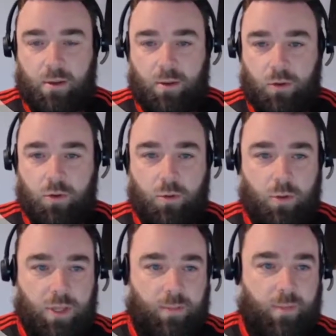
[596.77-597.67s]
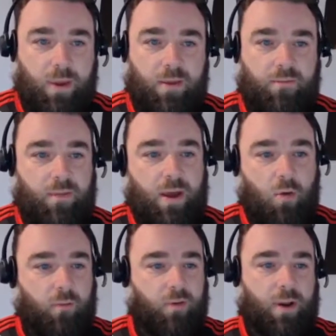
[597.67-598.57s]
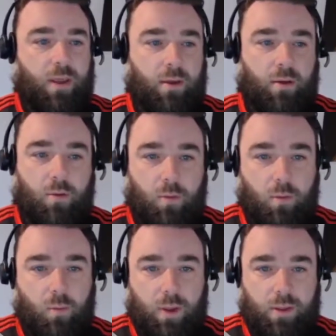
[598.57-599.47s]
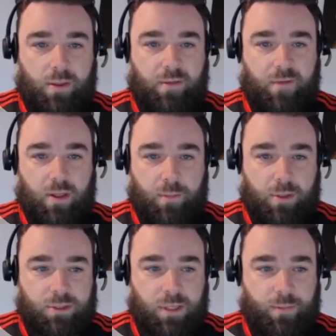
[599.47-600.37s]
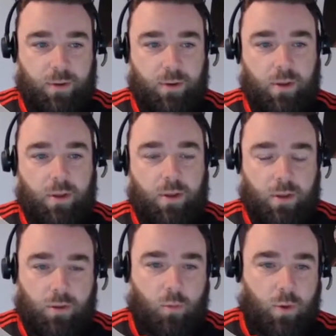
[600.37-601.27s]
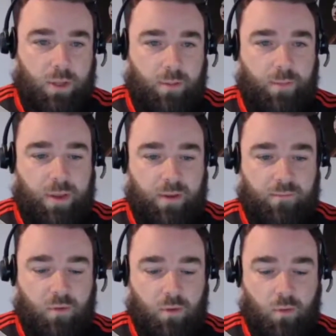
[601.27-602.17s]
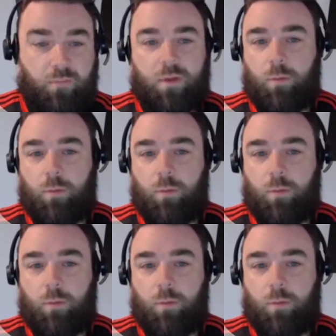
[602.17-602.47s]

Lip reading: you don't want to be paying for that overnight when the developer's sleeping. You don't want to be paying for it over the